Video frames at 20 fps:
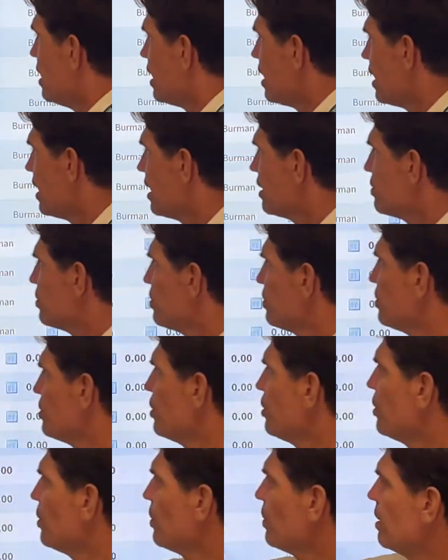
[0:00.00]
I do
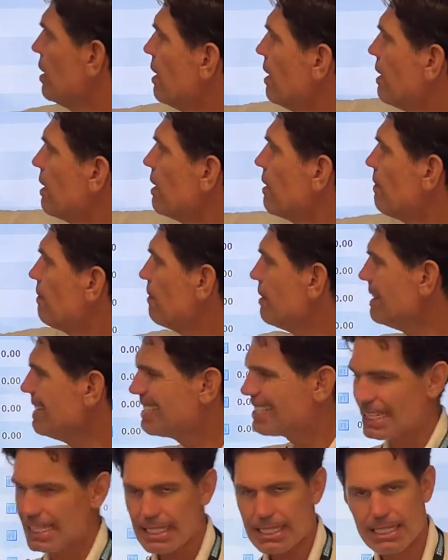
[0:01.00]
know
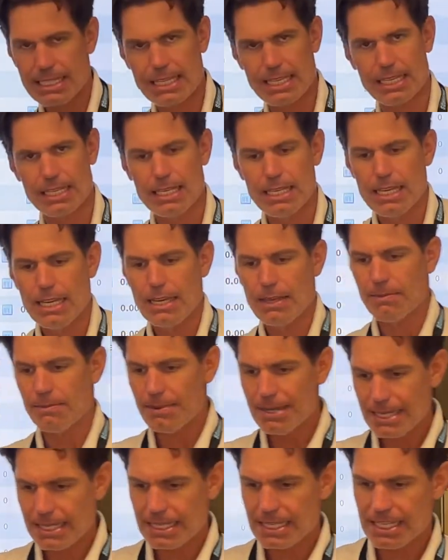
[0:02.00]
Vincent,
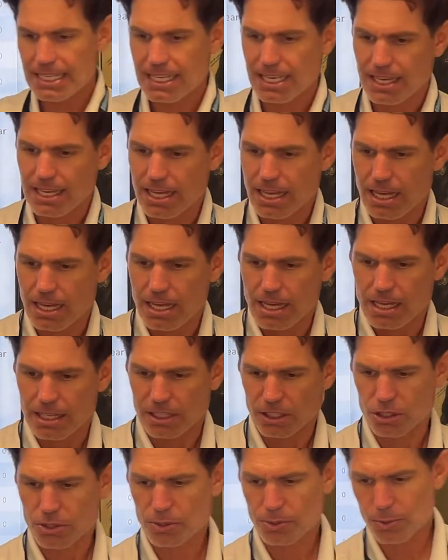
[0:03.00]
Vinny,
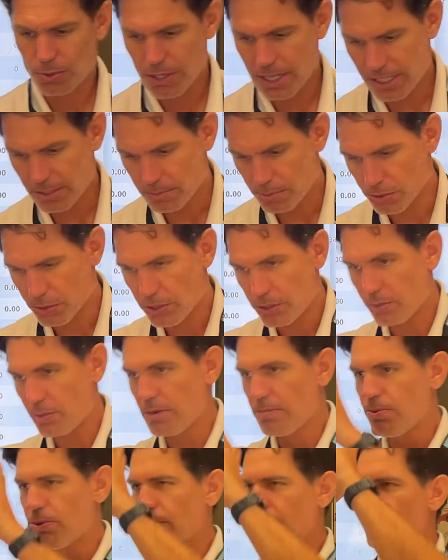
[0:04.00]
incredible
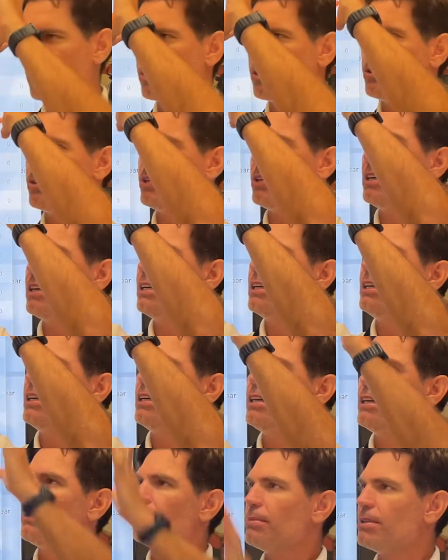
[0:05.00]
three-point shooter,
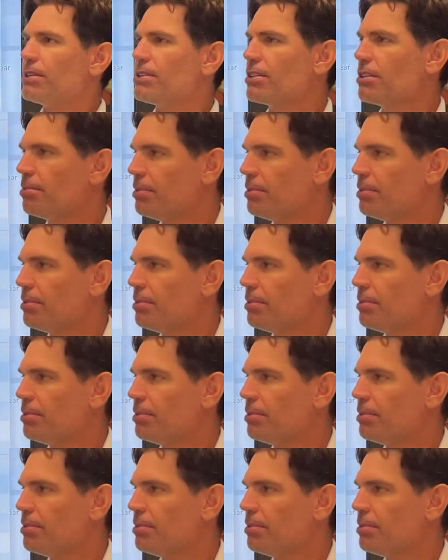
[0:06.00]
Mr.